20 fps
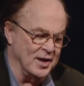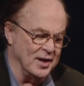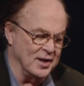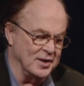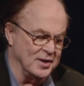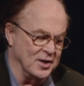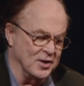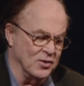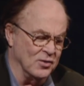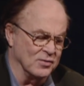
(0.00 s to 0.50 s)
I
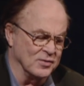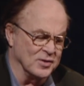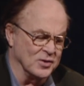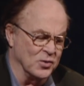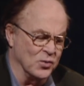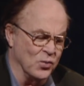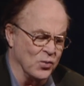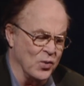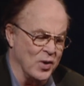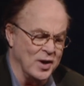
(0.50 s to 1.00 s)
delved a
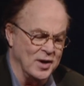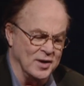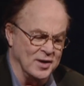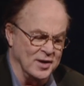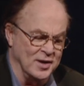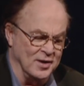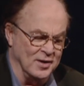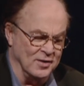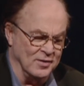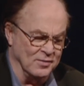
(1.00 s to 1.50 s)
great
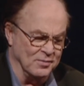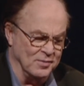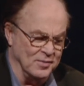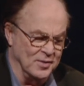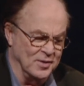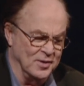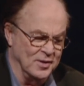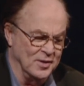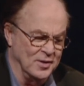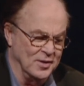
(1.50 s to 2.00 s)
deal
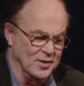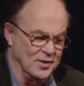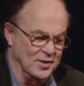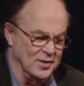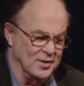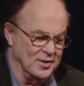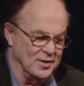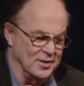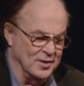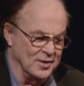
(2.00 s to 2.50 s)

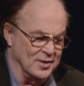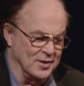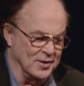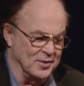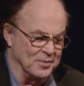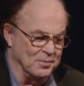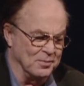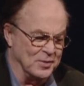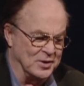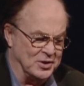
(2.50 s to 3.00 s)
of uh,
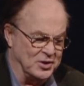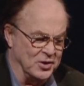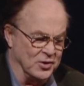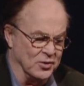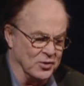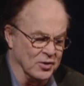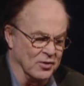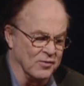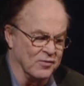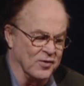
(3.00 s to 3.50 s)

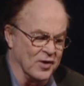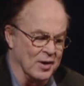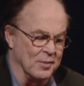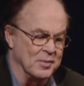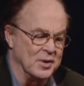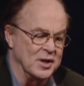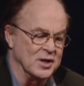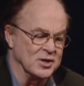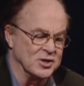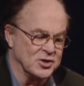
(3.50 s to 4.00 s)
material from
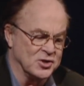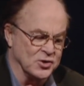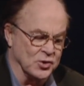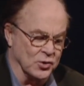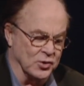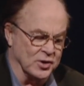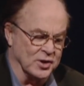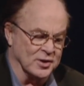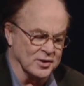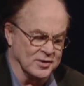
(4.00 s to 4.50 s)
his
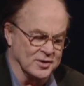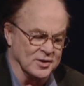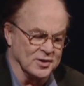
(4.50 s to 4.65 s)
circuit.